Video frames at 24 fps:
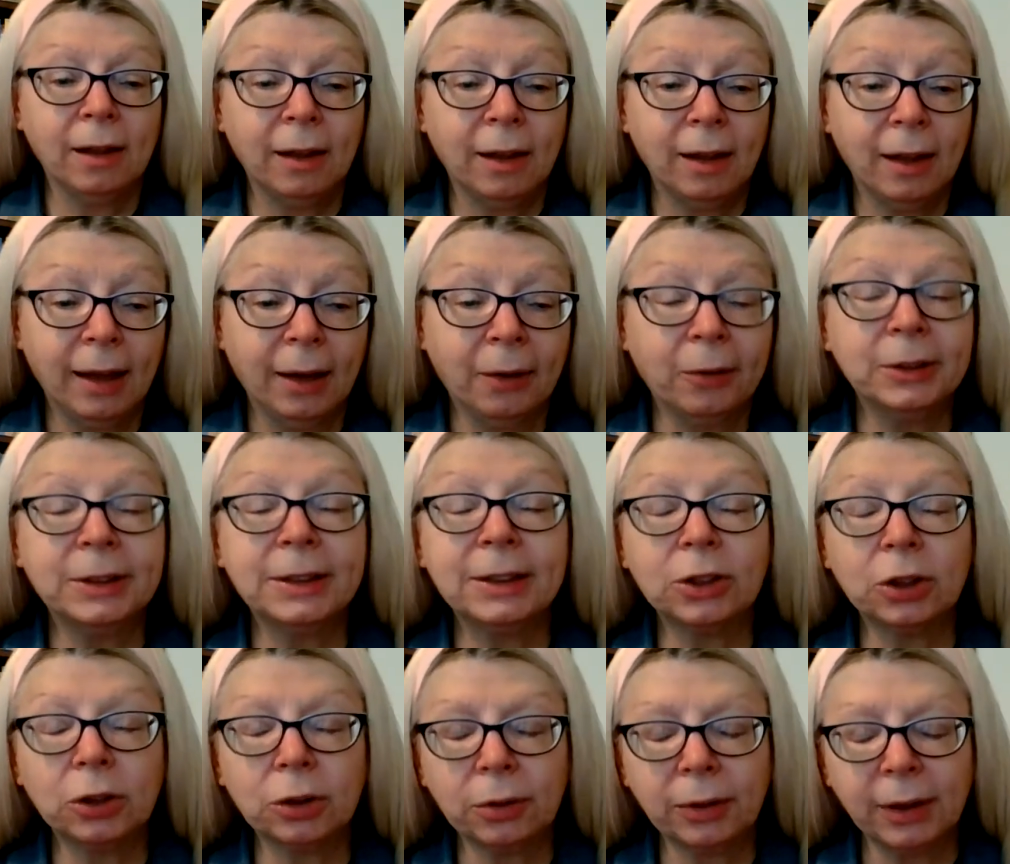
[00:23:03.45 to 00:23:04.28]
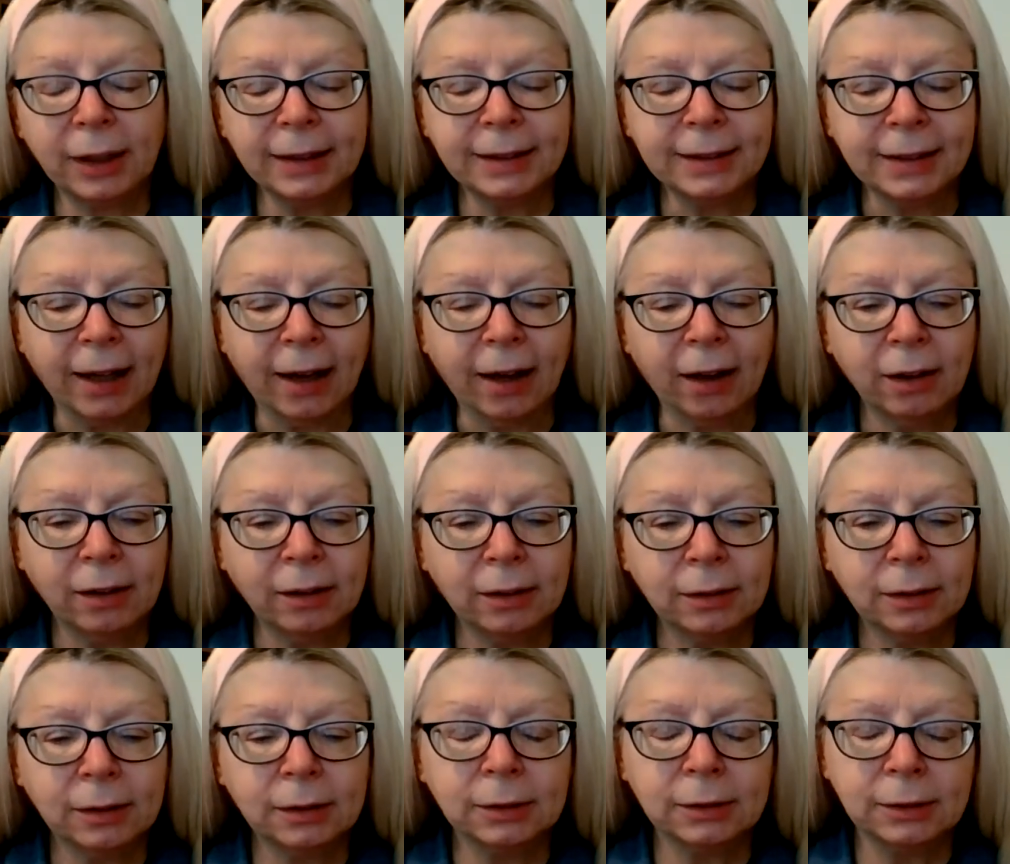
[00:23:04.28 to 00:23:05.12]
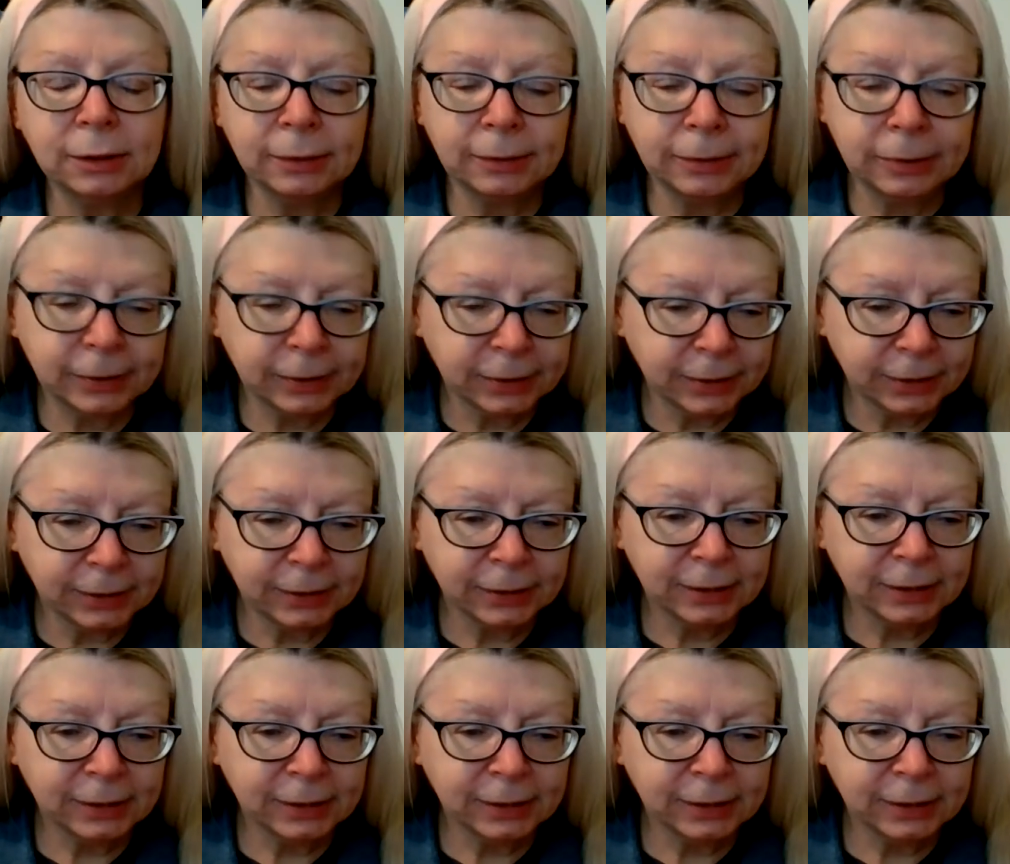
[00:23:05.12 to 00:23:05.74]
It was Teresa. Humph.